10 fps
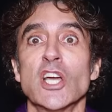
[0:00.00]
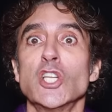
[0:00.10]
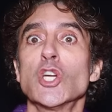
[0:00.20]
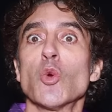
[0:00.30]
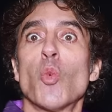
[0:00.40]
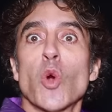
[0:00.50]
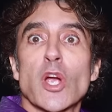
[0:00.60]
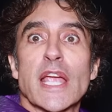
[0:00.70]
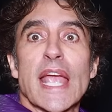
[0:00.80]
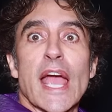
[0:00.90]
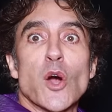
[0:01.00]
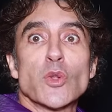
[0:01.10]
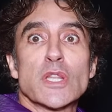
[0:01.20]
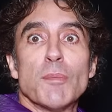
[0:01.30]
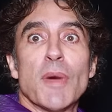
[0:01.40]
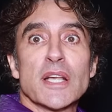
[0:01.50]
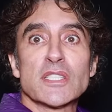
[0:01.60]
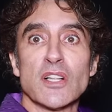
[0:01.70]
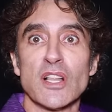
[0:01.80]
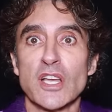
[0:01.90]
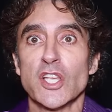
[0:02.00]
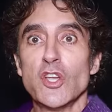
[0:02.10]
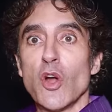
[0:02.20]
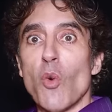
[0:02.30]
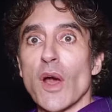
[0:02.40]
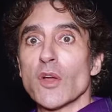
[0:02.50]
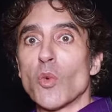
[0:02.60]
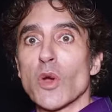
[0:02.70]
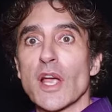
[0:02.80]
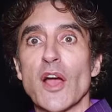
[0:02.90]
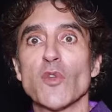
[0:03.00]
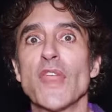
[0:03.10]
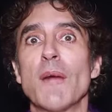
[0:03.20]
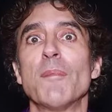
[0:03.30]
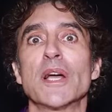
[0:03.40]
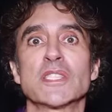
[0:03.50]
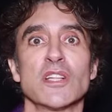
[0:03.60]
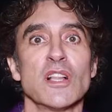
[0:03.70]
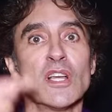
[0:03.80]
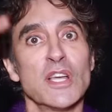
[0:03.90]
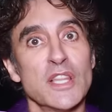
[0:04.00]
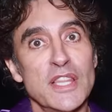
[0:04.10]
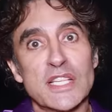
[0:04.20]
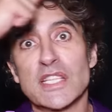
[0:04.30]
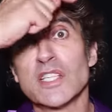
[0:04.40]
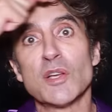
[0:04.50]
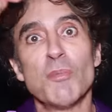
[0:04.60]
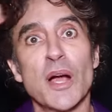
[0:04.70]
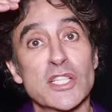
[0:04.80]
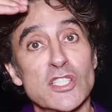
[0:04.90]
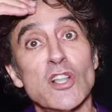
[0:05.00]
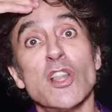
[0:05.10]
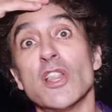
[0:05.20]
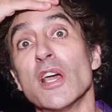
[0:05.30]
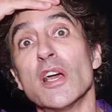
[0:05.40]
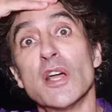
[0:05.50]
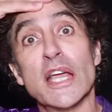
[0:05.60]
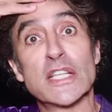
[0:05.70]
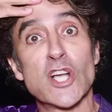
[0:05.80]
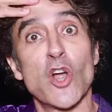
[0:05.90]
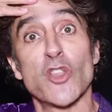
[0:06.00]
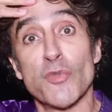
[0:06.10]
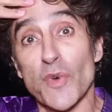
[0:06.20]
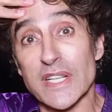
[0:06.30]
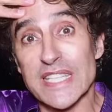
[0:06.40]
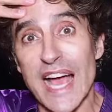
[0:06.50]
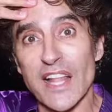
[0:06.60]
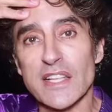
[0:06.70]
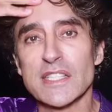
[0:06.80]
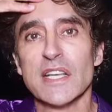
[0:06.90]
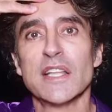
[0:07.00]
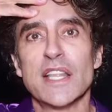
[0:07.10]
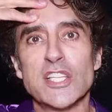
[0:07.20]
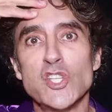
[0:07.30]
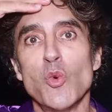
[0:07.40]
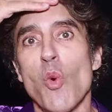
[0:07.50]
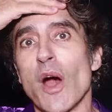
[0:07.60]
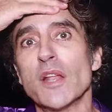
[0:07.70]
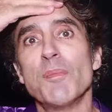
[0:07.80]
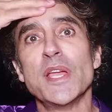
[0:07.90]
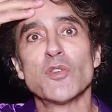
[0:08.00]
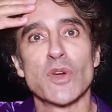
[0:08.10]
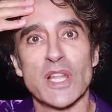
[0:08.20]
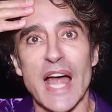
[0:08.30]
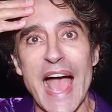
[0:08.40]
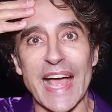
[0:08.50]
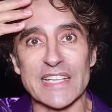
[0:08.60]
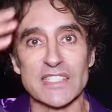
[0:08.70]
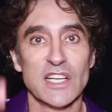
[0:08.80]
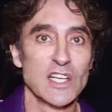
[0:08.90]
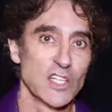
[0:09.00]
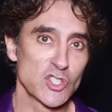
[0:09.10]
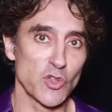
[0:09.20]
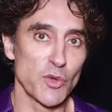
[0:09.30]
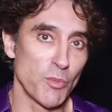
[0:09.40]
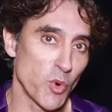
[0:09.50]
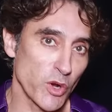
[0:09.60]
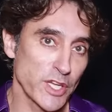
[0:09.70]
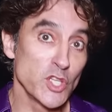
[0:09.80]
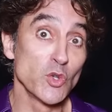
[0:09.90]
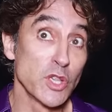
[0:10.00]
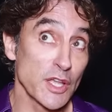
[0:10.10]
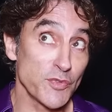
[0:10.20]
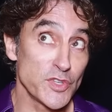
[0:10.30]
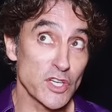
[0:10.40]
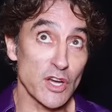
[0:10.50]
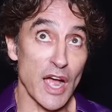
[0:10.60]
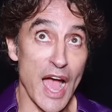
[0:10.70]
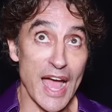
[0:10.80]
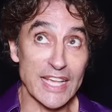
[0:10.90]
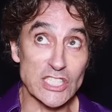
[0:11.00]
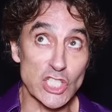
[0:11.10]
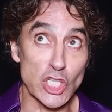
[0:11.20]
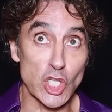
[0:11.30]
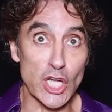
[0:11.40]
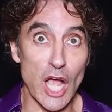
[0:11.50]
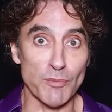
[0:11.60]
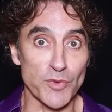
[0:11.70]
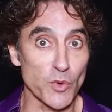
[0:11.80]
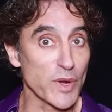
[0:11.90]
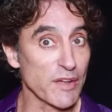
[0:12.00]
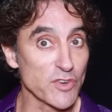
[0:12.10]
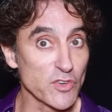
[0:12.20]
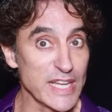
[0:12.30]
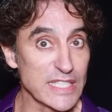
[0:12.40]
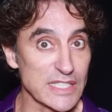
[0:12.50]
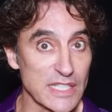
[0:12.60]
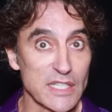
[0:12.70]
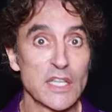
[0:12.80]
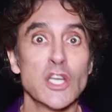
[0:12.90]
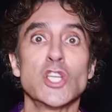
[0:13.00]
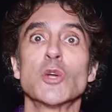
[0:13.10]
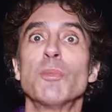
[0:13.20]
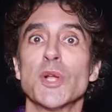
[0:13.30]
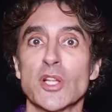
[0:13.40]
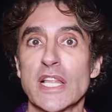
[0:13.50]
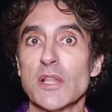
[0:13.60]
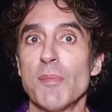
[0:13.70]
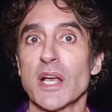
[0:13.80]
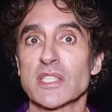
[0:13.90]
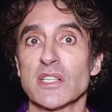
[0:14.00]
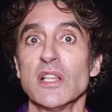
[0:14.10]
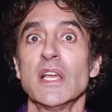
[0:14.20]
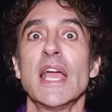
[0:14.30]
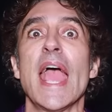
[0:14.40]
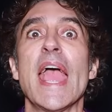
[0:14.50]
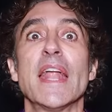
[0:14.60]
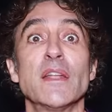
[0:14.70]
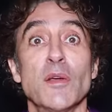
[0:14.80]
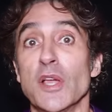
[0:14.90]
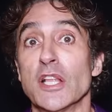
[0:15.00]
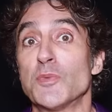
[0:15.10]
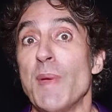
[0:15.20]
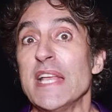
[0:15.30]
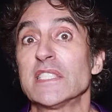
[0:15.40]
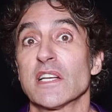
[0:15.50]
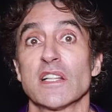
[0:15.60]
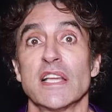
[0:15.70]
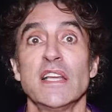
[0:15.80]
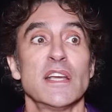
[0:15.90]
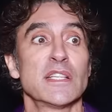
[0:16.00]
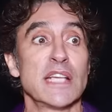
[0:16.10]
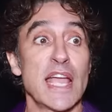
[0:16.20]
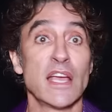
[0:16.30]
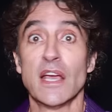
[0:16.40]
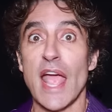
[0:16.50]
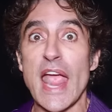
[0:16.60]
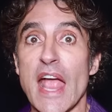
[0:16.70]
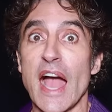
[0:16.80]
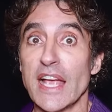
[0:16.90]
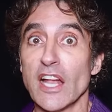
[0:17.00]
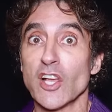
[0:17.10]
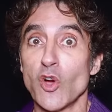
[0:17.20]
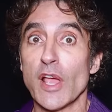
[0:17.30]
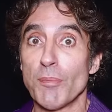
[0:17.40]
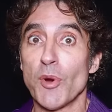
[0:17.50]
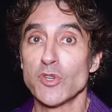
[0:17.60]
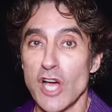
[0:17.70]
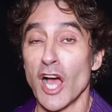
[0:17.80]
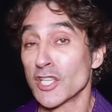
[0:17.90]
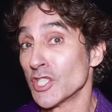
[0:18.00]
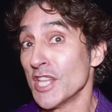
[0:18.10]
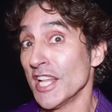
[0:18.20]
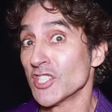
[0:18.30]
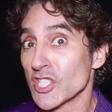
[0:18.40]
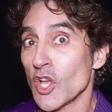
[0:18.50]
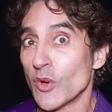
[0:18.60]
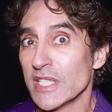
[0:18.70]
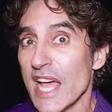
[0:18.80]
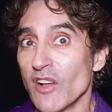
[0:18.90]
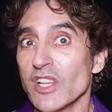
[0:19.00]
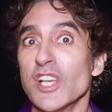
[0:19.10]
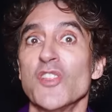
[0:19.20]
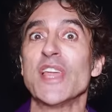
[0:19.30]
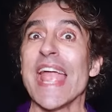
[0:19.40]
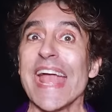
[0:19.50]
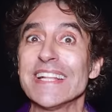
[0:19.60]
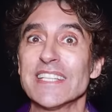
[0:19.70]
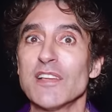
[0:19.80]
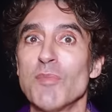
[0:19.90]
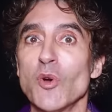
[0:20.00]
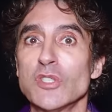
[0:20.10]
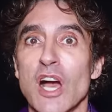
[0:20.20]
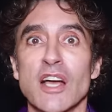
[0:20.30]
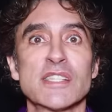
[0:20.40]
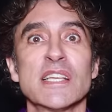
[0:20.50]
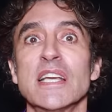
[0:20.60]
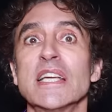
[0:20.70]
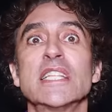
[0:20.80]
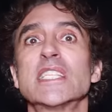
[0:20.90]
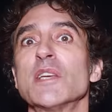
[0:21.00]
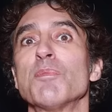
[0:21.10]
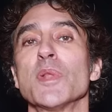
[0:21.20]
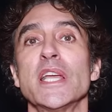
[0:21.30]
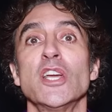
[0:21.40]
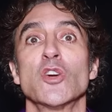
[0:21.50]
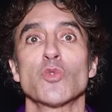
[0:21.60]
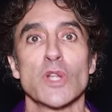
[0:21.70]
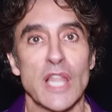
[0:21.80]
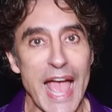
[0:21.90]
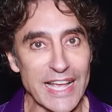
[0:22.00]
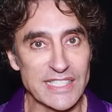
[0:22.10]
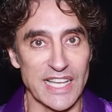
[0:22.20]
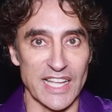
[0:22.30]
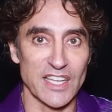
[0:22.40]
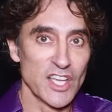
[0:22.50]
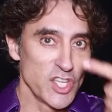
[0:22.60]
You're working out the muscle. You don't want to work out that muscle. This is a muscle. It's called the frontalis that you want to be relaxed. So the more you lift your eyes to look up for whatever reason, you're building the muscle and it's basically saying, hey, I got to go get Botox and then slow it down. The anti Botox is simply relaxing it.